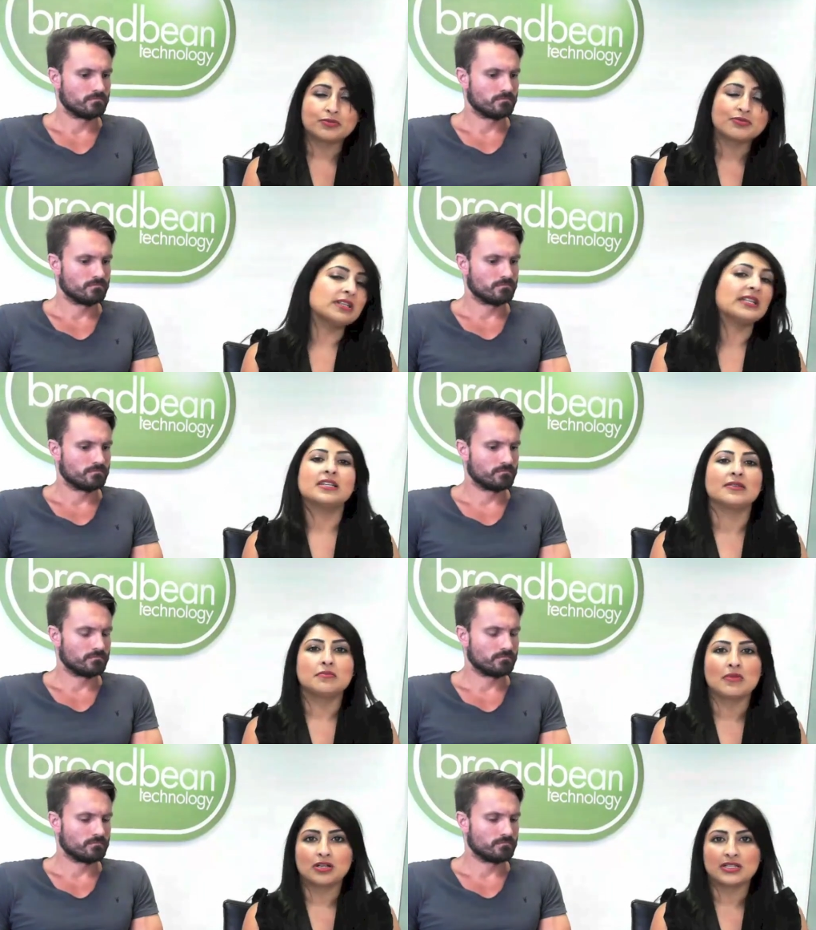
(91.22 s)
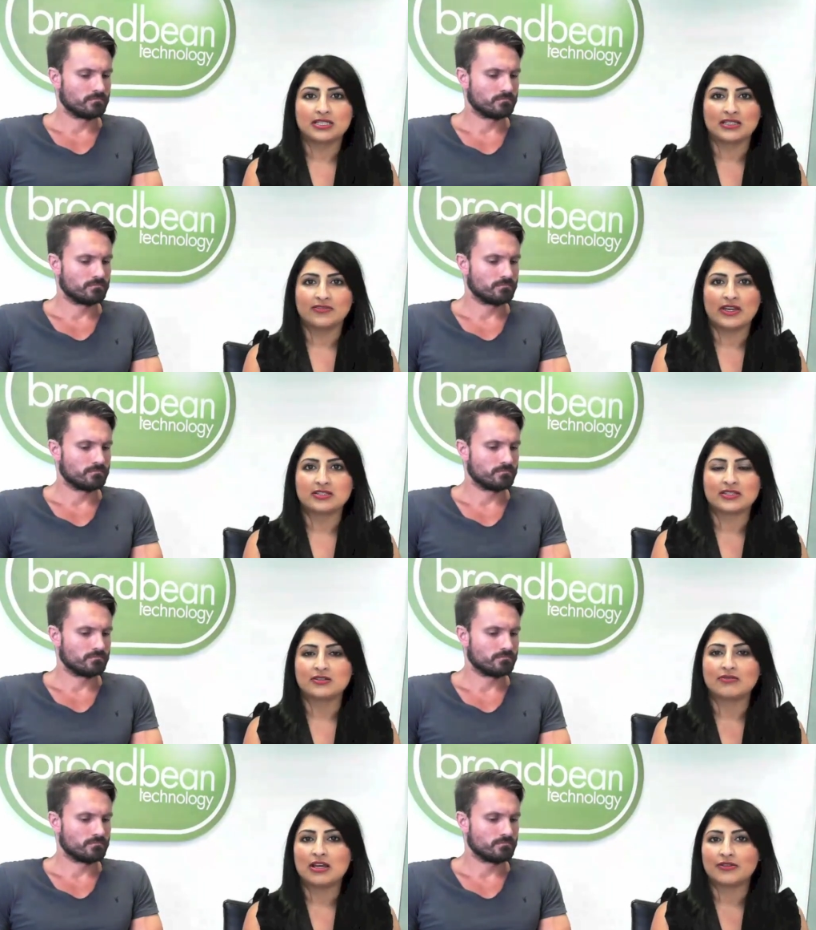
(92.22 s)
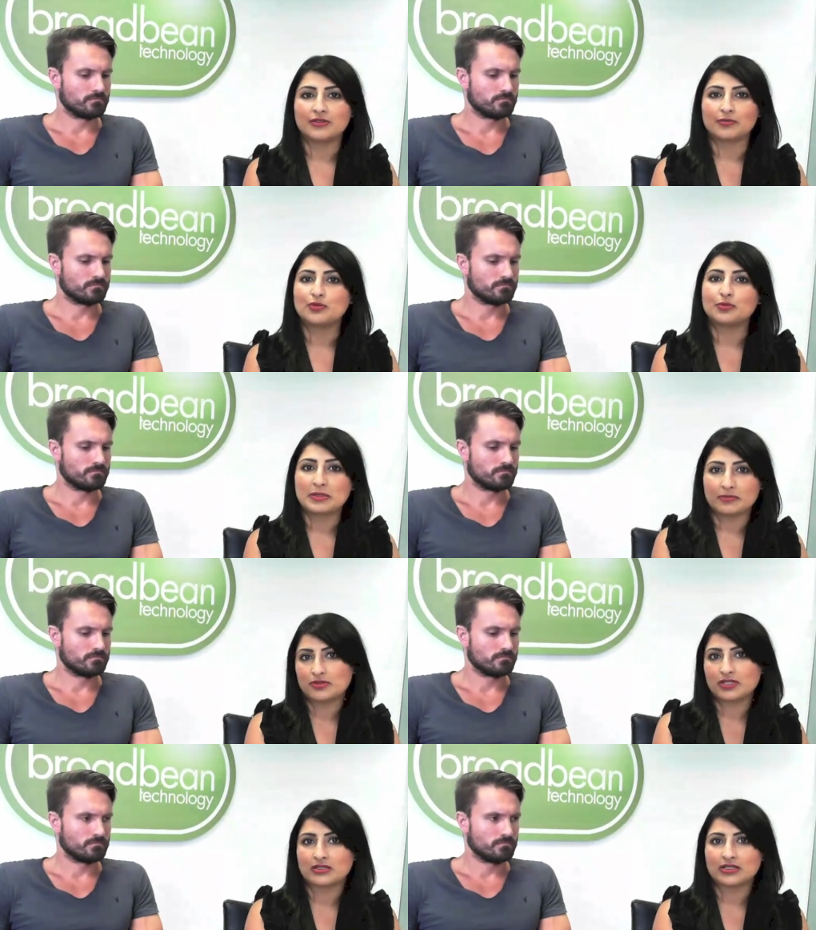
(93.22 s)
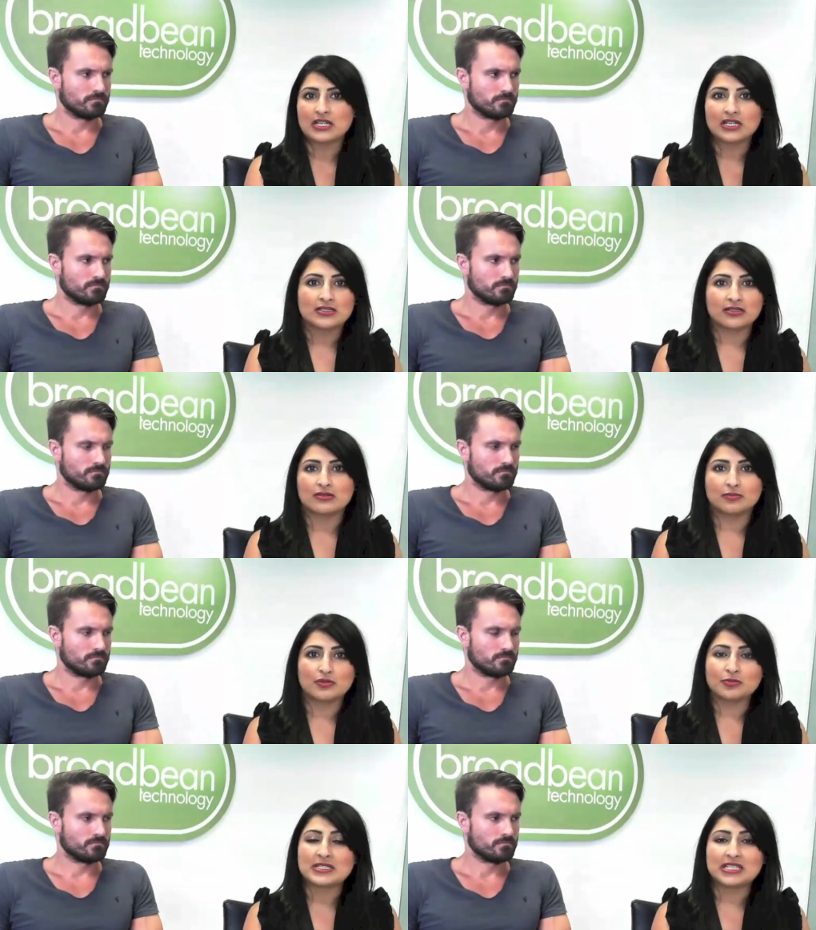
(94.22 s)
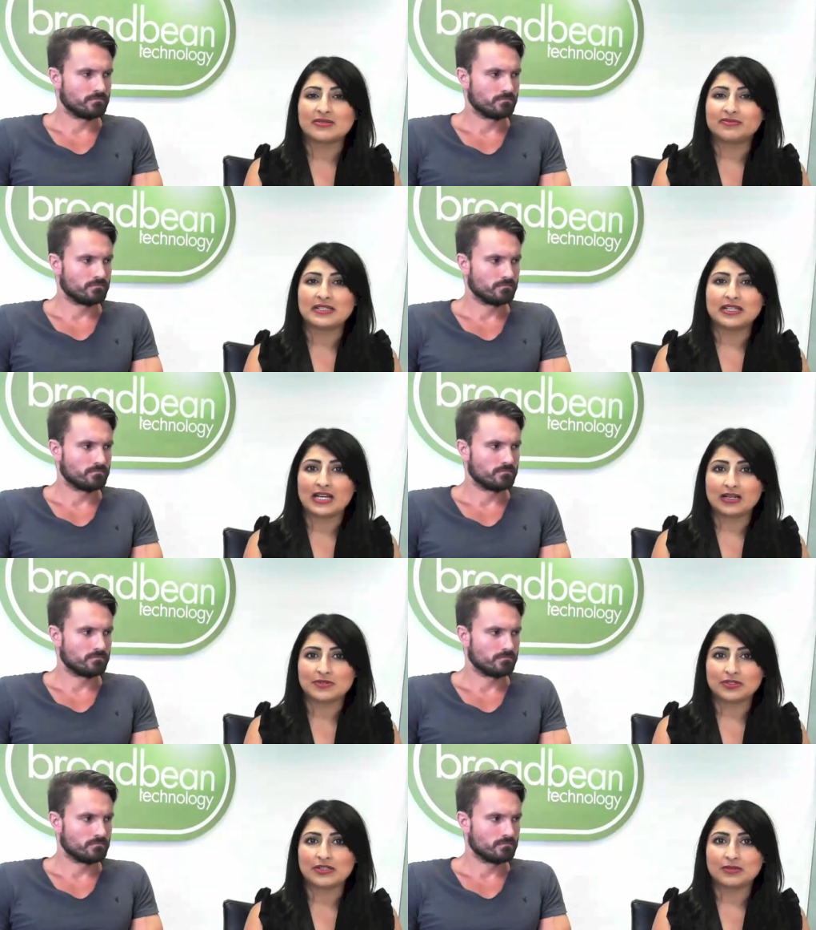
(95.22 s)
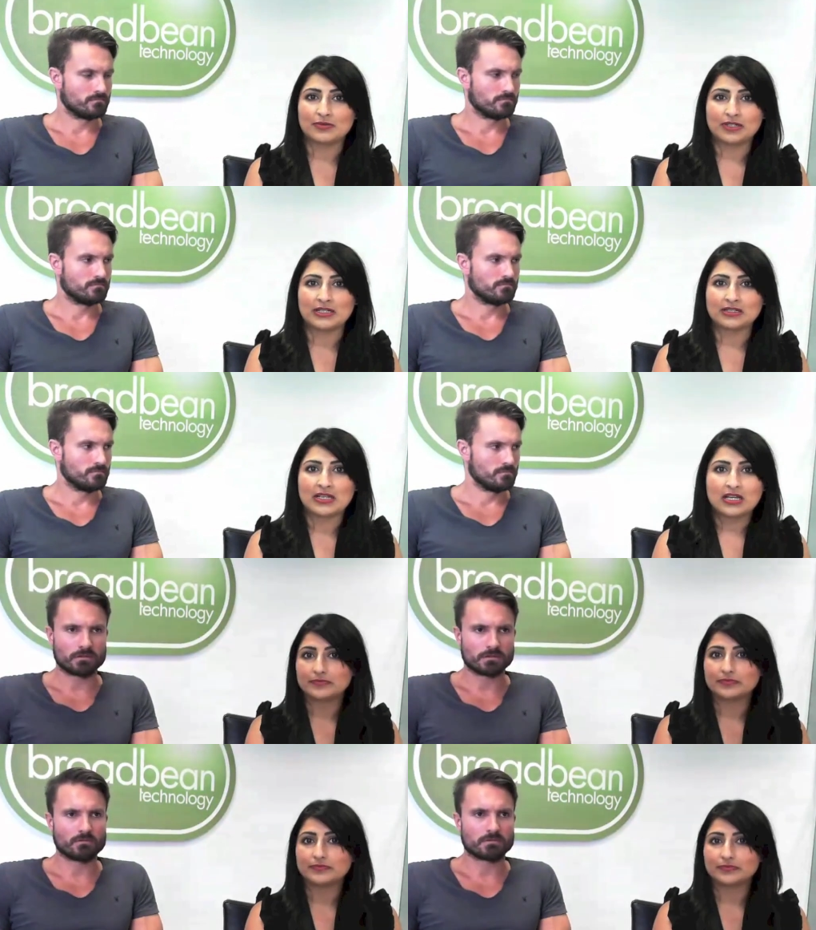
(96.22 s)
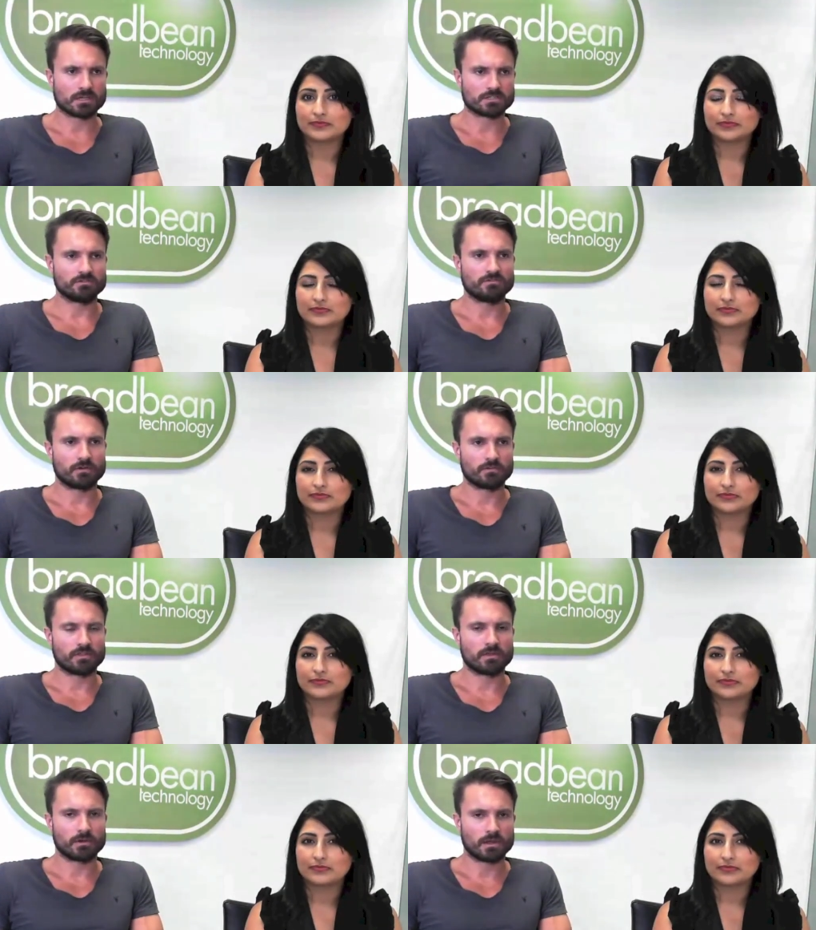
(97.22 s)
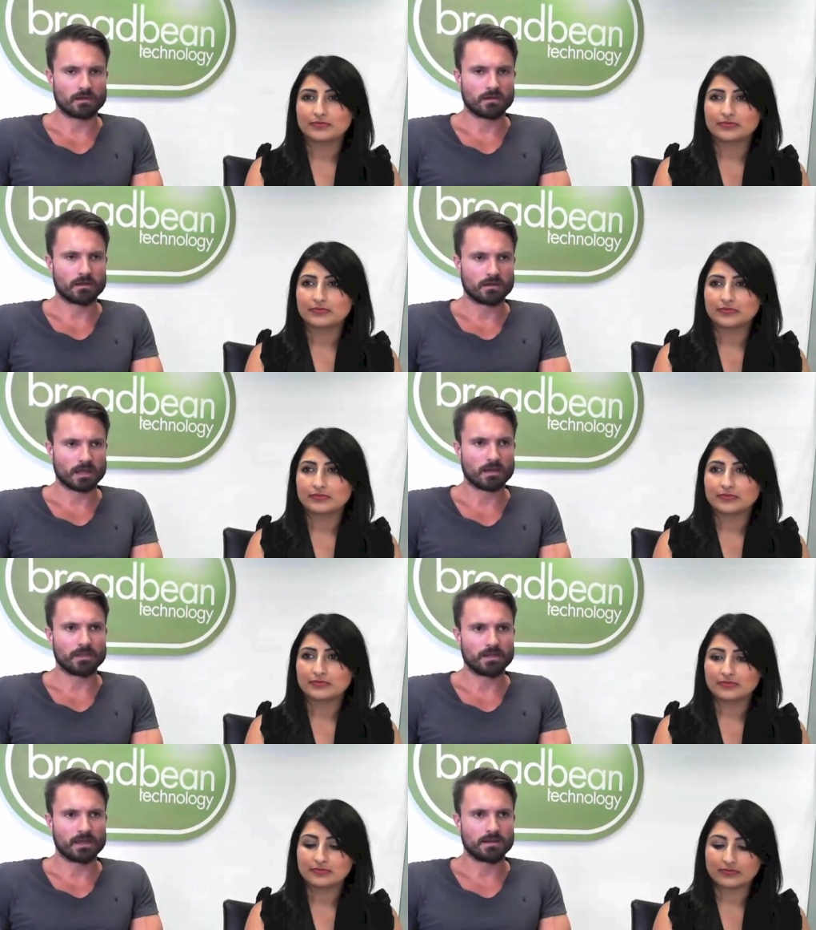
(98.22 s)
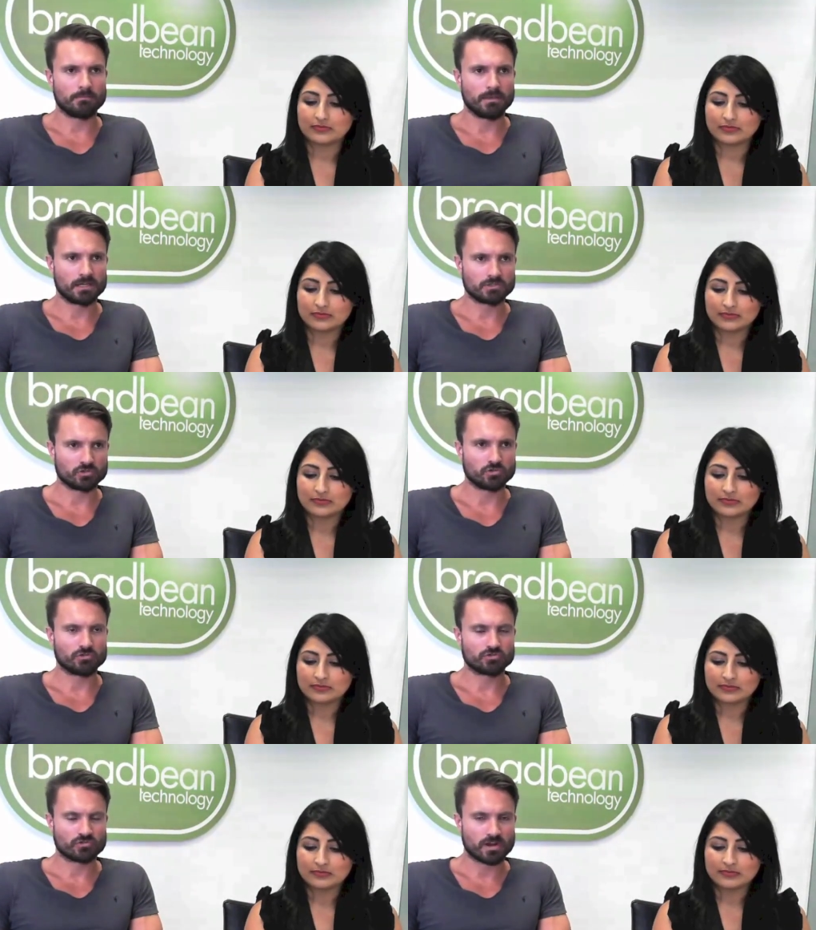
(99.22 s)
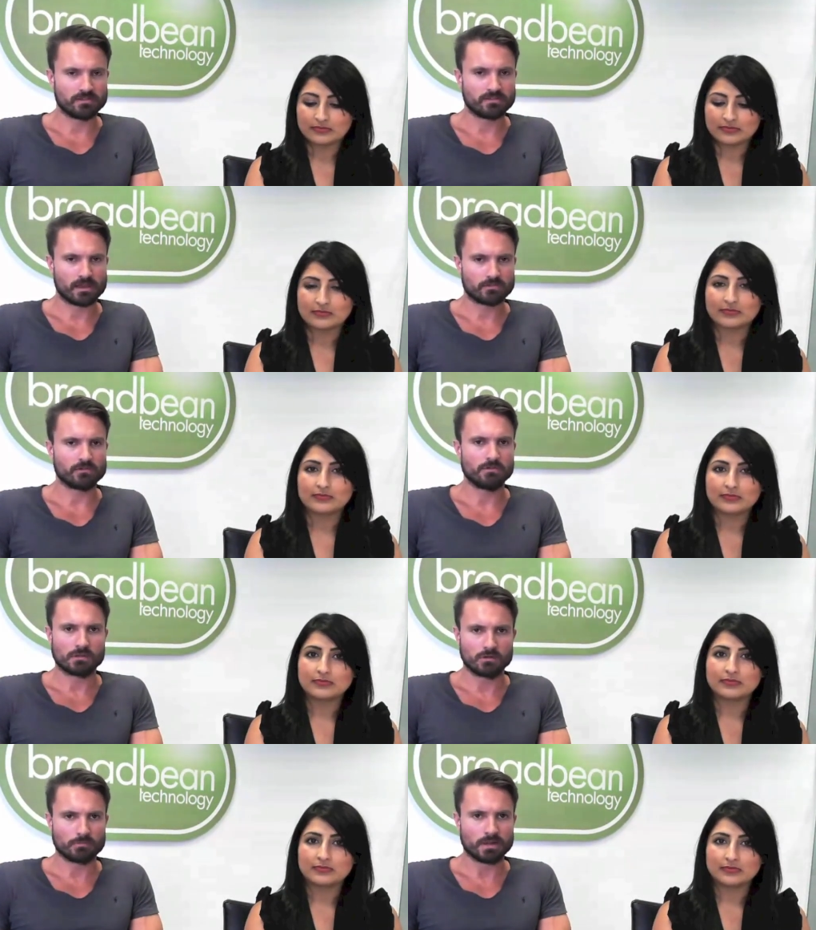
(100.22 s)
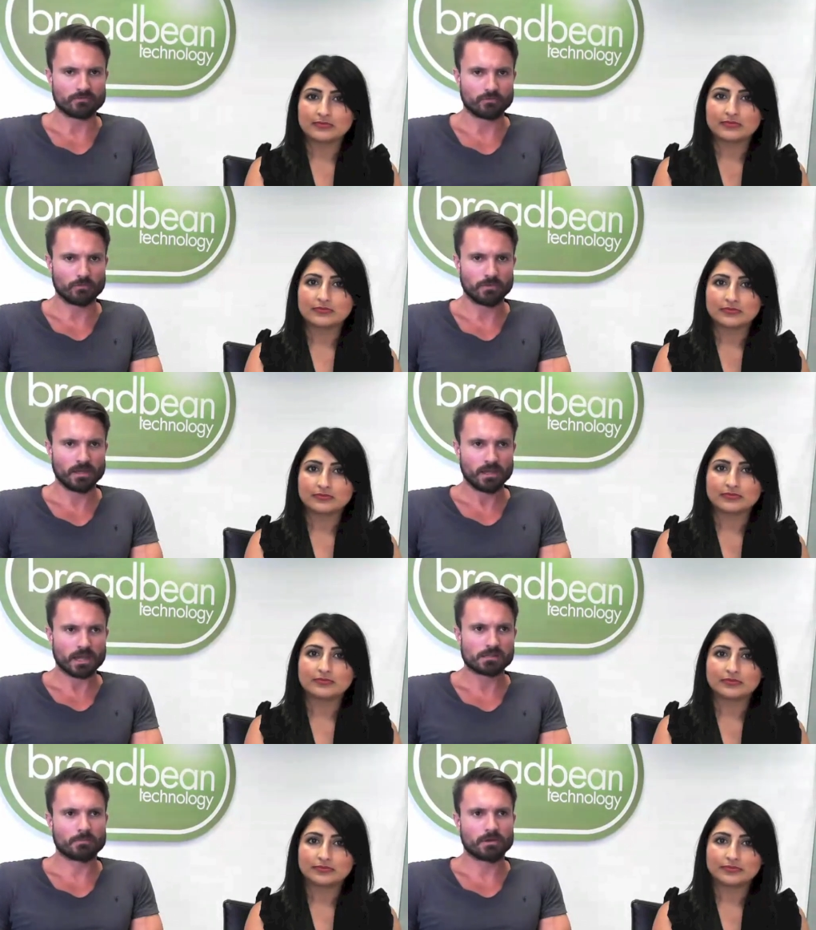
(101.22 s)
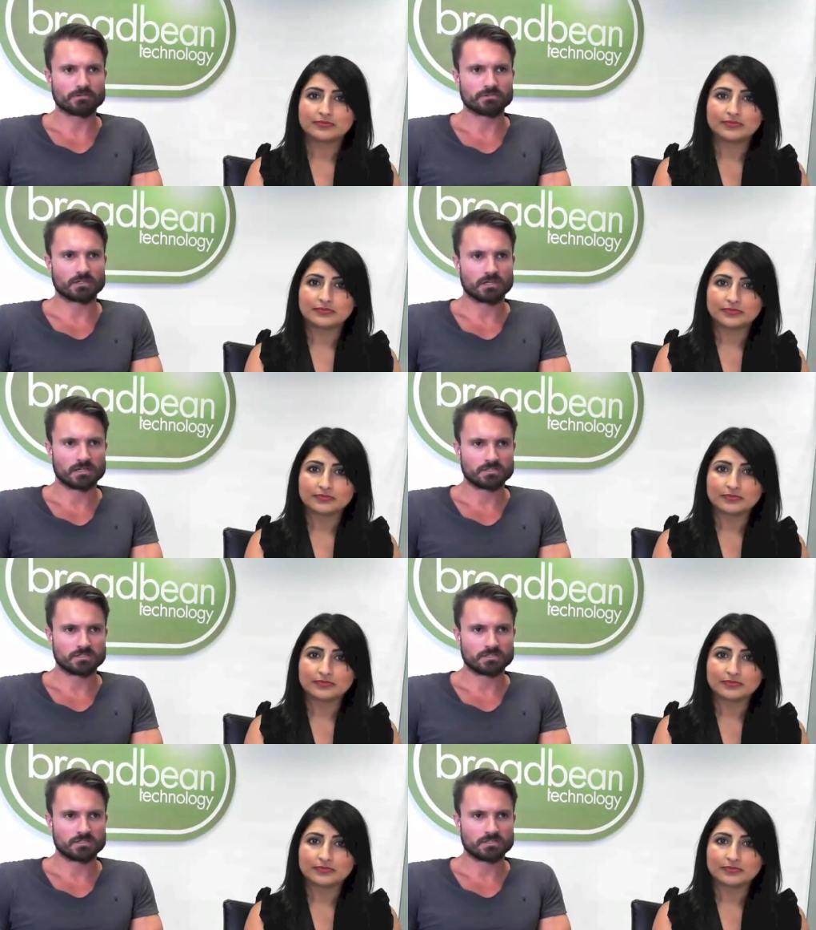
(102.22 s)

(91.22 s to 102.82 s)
Speaker 1: brilliant marketing events around the Broadbean product. So the Broadbean team have been absolutely brilliant.
Speaker 2: The consultants actually felt that they were uh, coming and being taught and trained how to use a new platform as opposed